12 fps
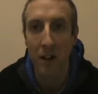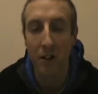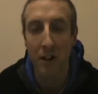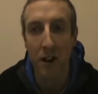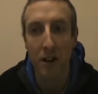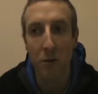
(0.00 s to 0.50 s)

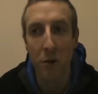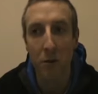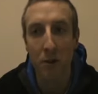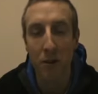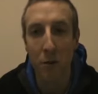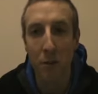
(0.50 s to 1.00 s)
So again,
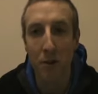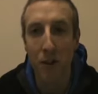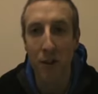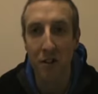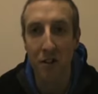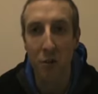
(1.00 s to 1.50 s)
women, don't be
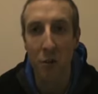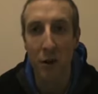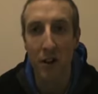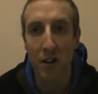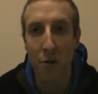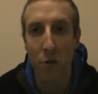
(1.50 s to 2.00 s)
afraid to do
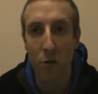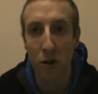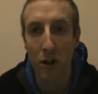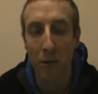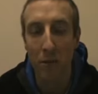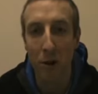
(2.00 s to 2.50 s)
weight. You
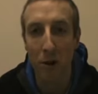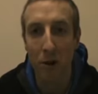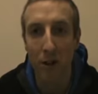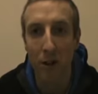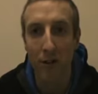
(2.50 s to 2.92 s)
won't get bulky.